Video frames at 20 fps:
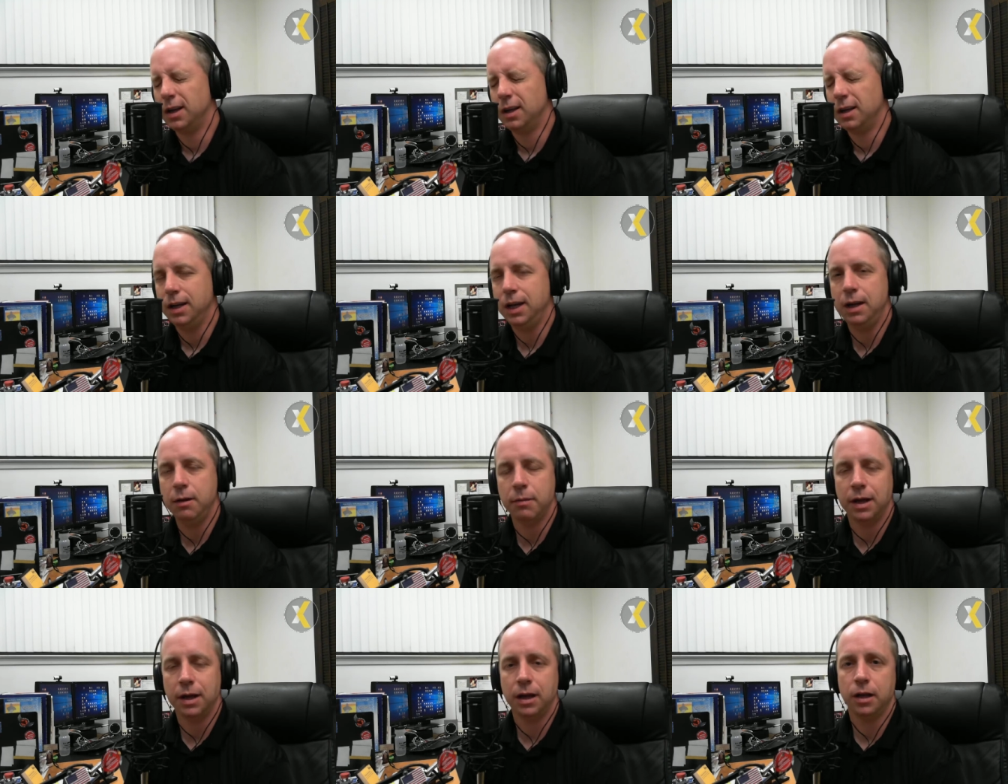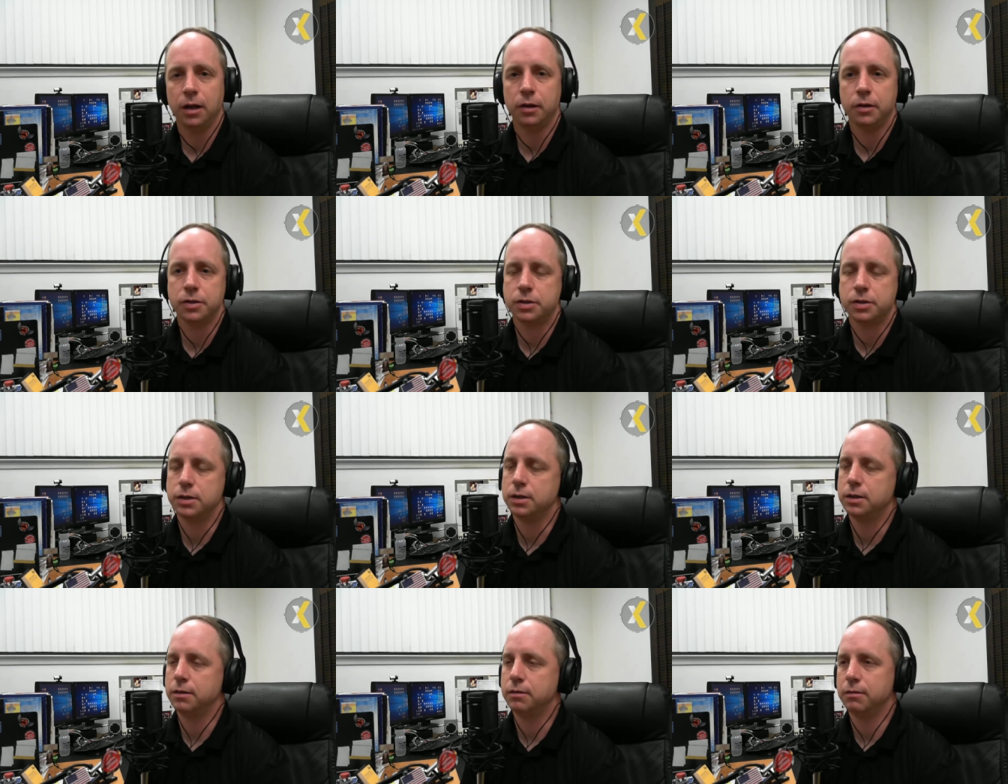emails
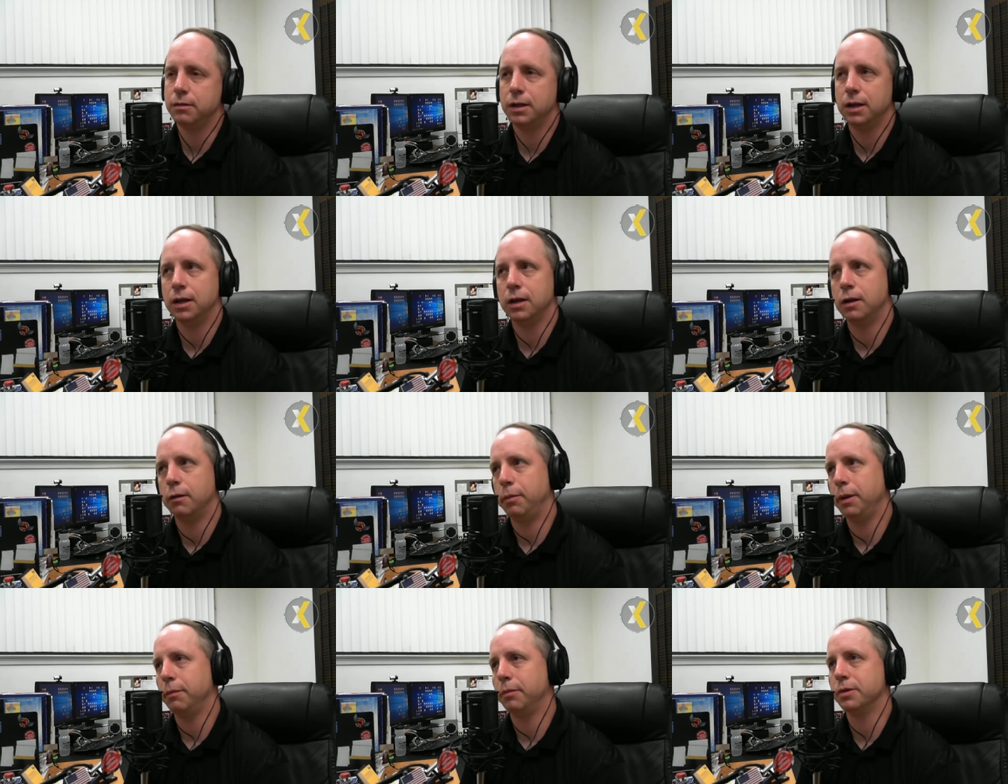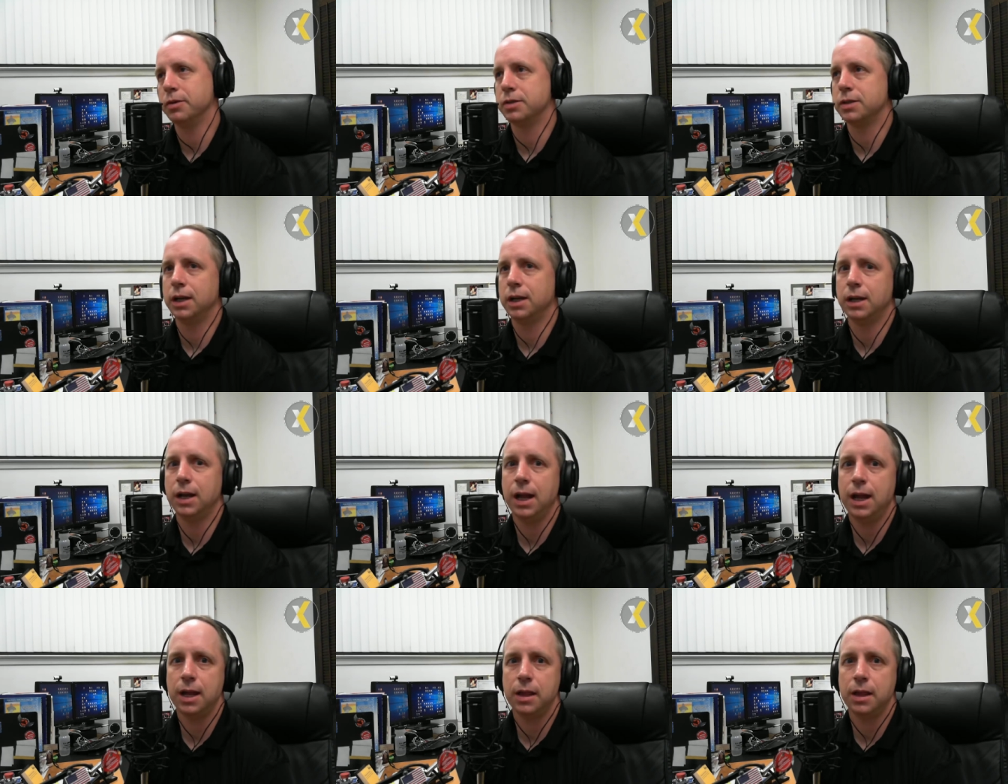and you know people saying, hey,